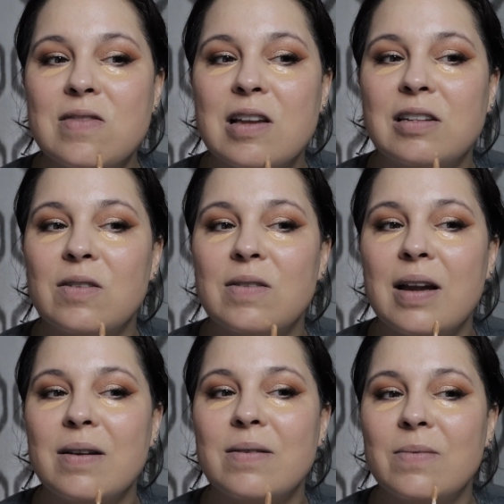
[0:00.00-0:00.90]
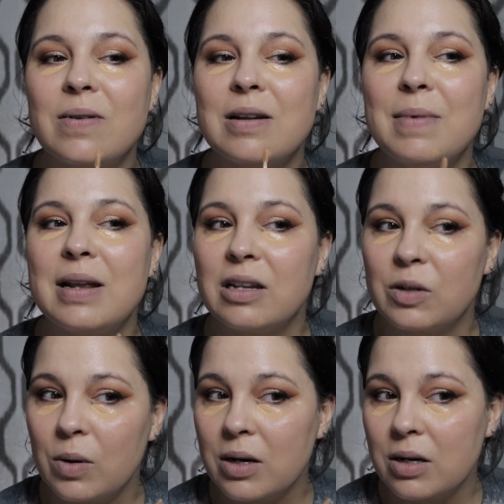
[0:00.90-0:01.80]
that's okay. We're gonna make
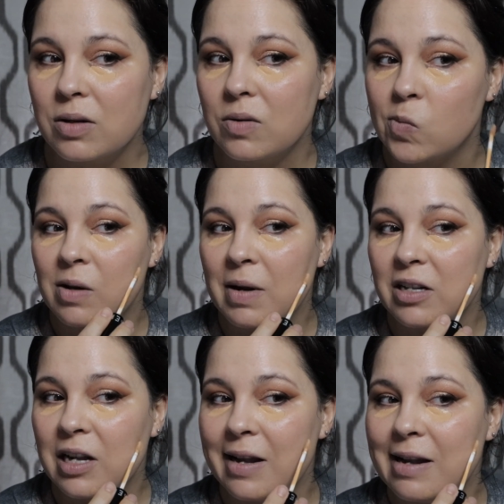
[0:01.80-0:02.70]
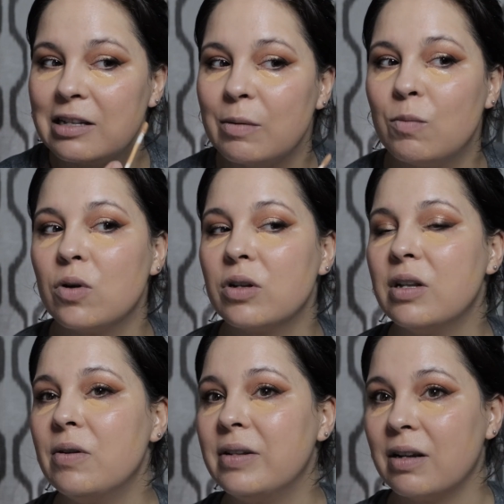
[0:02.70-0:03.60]
this work. I'm actually gonna use it more
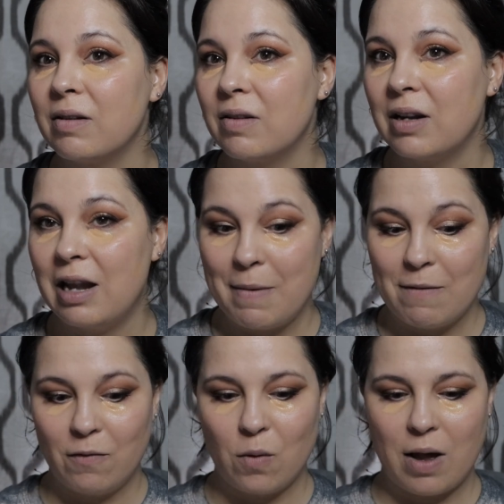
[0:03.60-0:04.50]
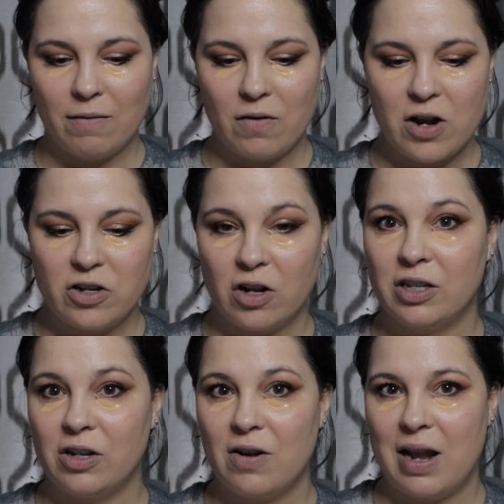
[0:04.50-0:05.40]
so to give me full coverage on
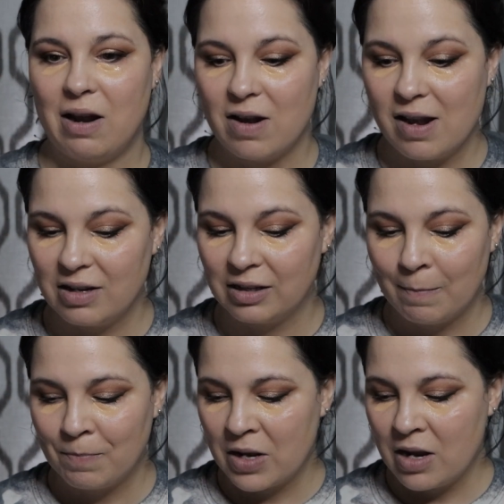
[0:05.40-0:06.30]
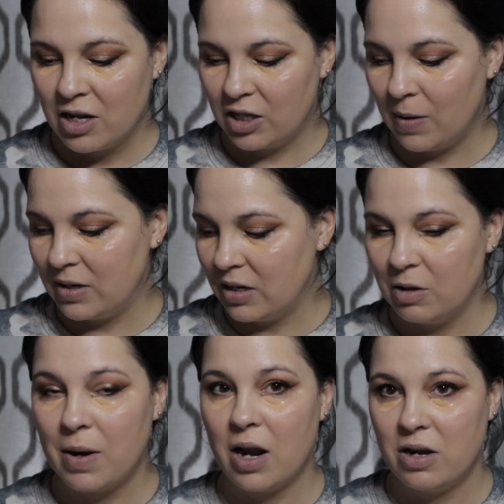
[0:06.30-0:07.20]
certain areas. So I did
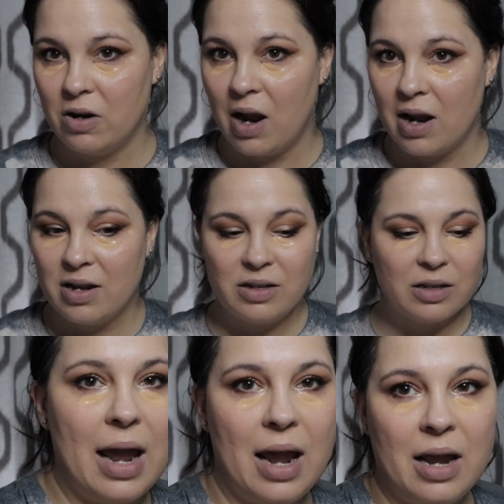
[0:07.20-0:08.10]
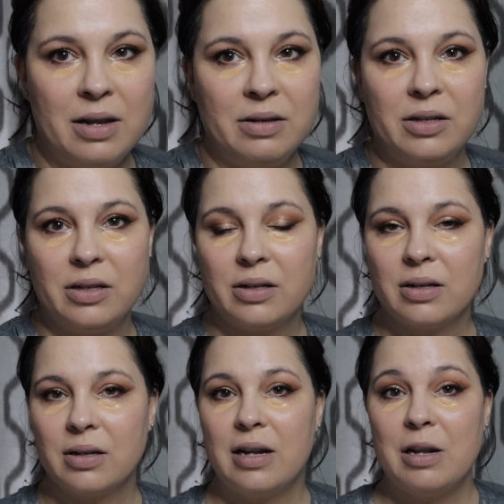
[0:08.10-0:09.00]
do my under eyes, and
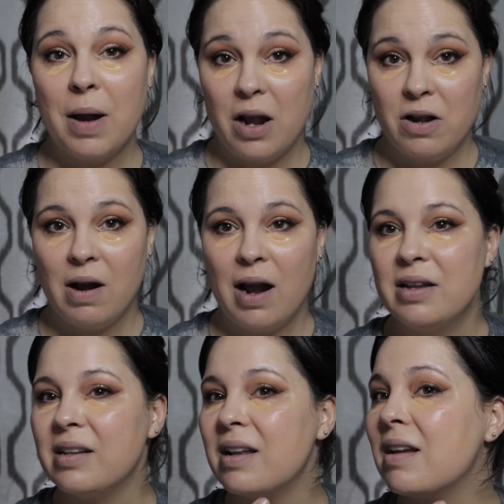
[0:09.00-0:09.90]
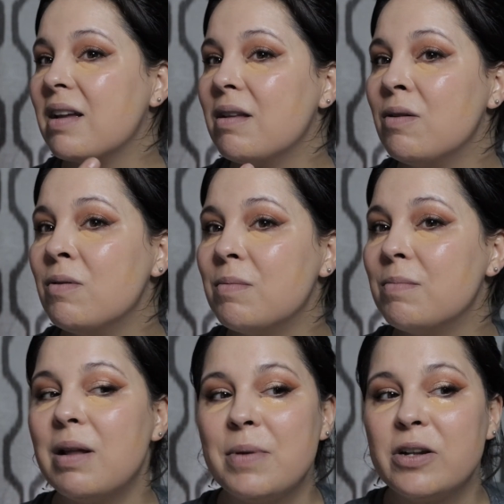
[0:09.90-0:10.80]
like a little
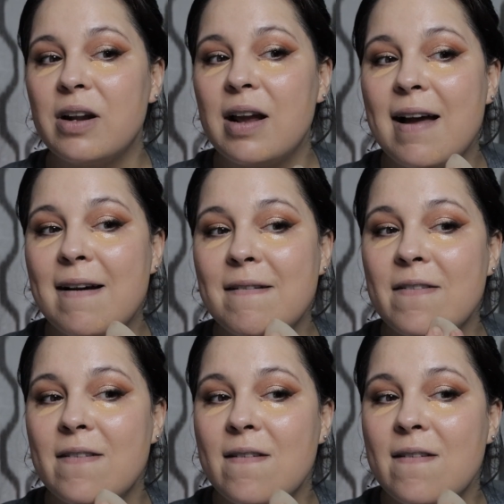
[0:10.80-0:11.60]
blemish that I have.